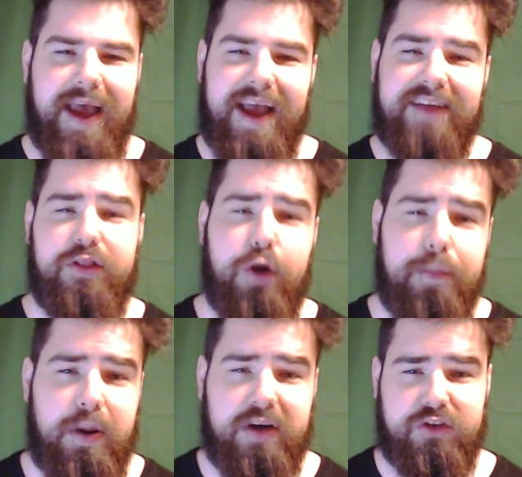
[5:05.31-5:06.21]
It is a
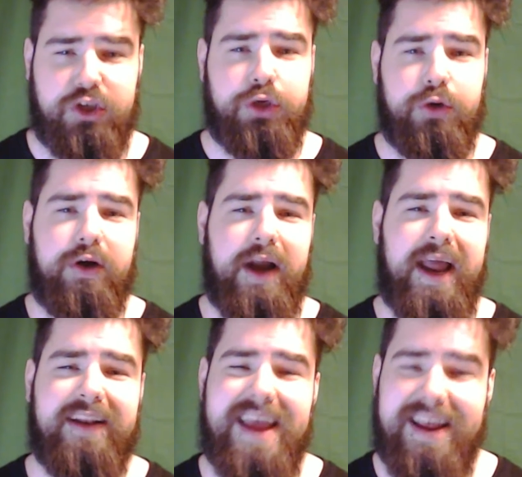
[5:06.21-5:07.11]
third-person shooter.
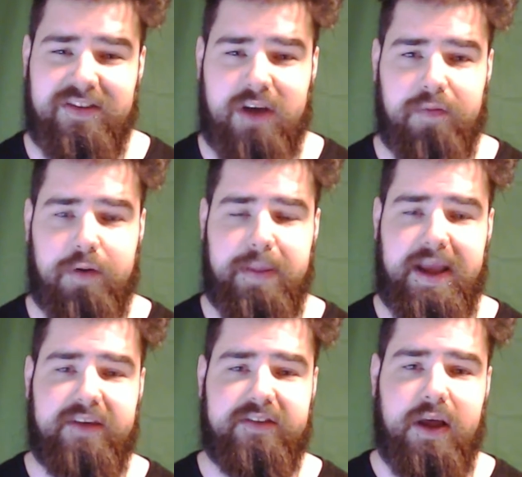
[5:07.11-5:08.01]
It is
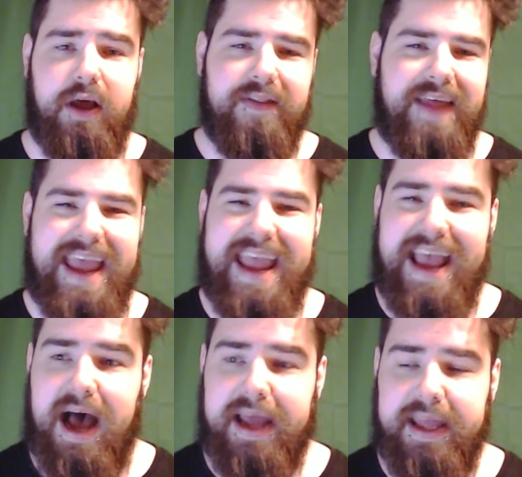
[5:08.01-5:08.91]
cover-based. The
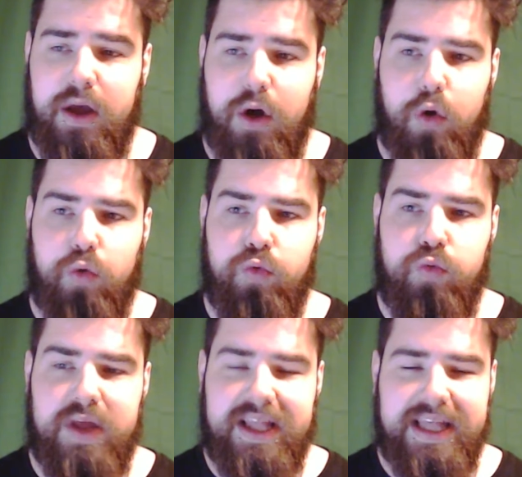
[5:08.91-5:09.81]
AI
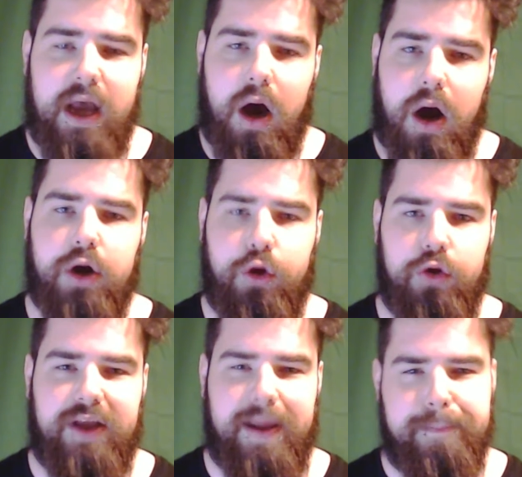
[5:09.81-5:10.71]
really are
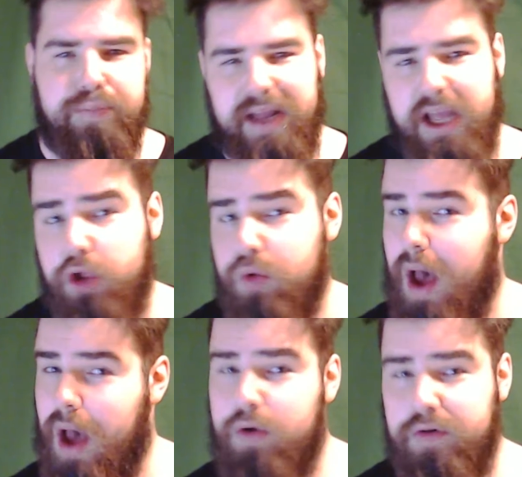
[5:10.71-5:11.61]
good at bringing you
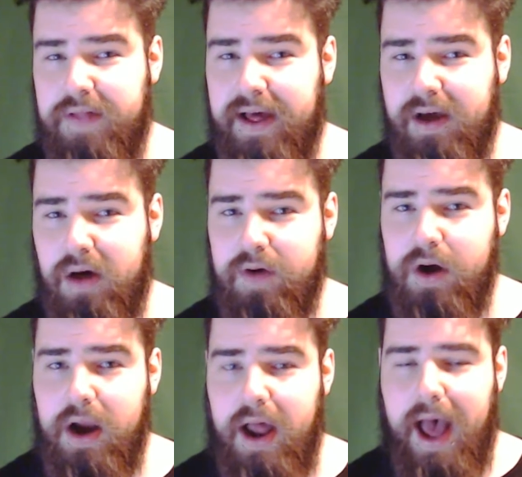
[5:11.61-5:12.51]
out of that
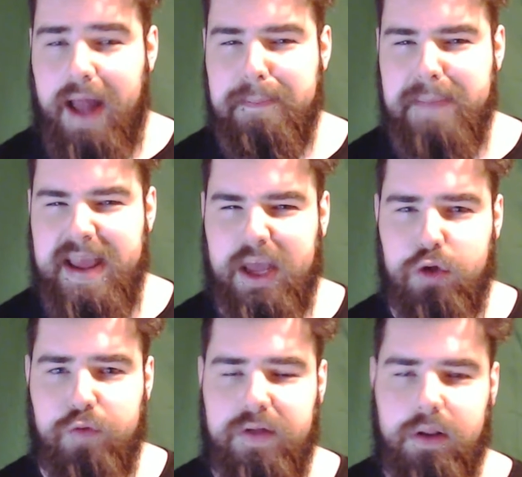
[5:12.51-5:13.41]
cover and making
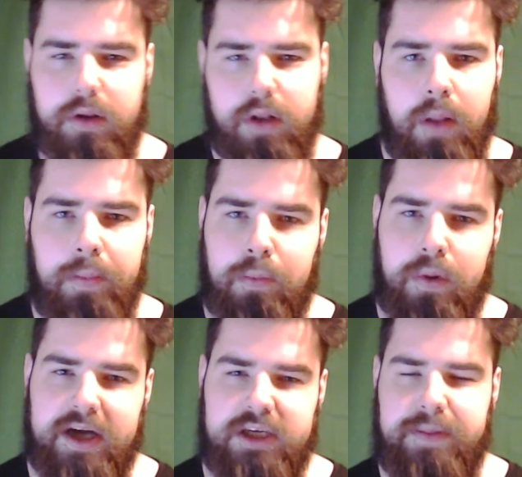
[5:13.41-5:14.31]
you feel a little bit more
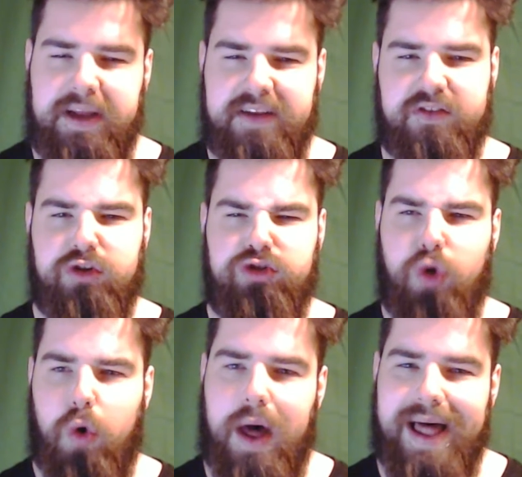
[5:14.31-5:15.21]
action-paced,
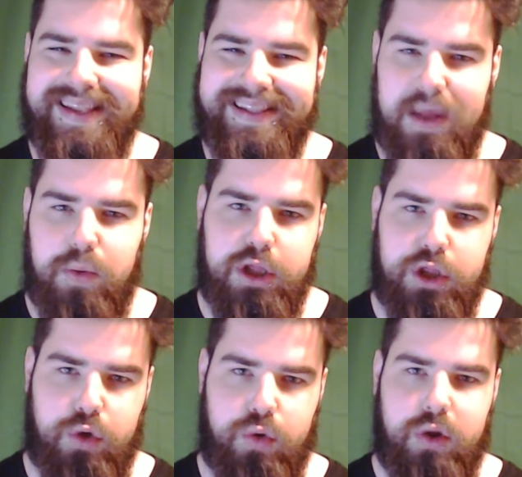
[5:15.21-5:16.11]
not allowing
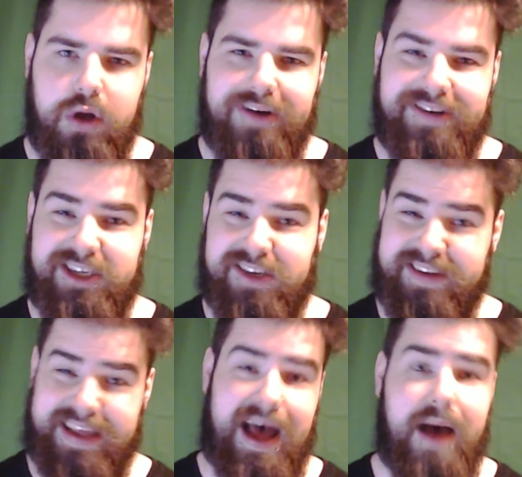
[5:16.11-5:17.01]
you to
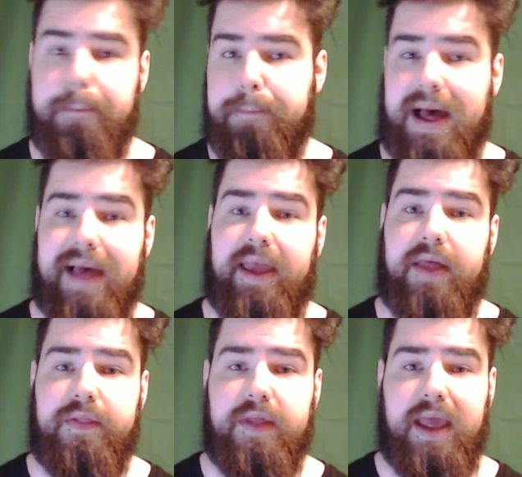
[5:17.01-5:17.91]
just camp back
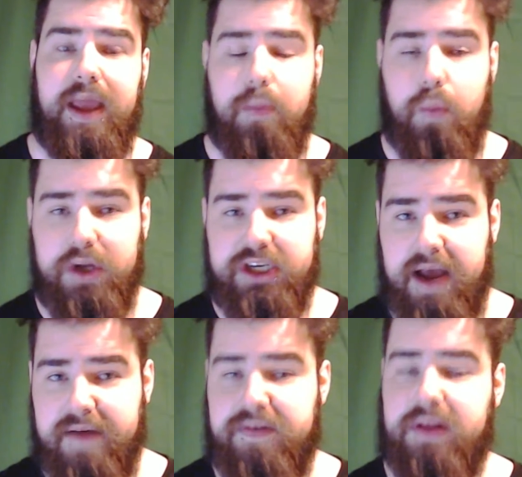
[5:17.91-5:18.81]
in the game, which
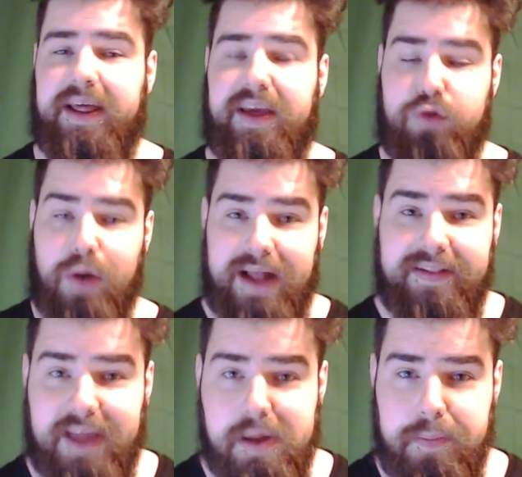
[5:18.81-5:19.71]
I feel like if you had
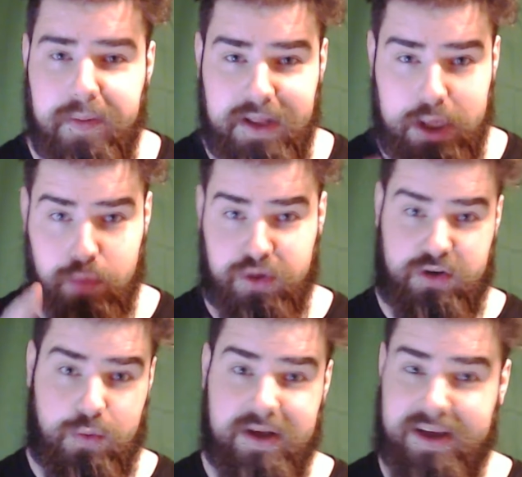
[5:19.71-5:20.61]
that capability, you would
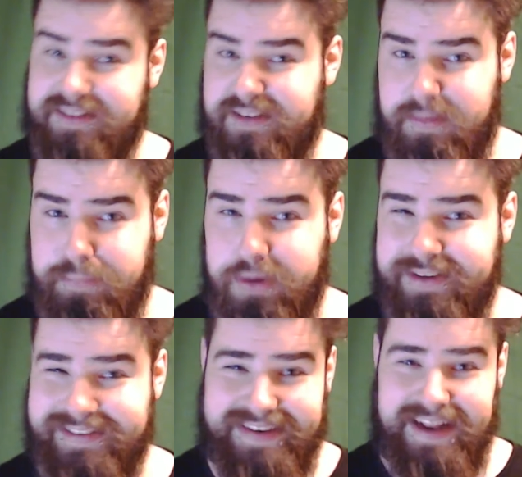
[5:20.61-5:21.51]
do it, because at some
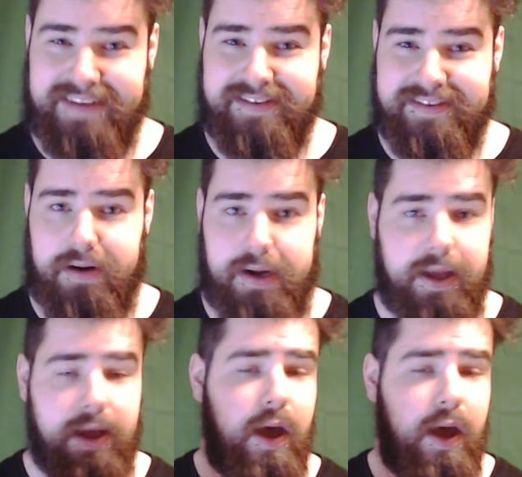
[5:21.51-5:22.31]
points it's necessary.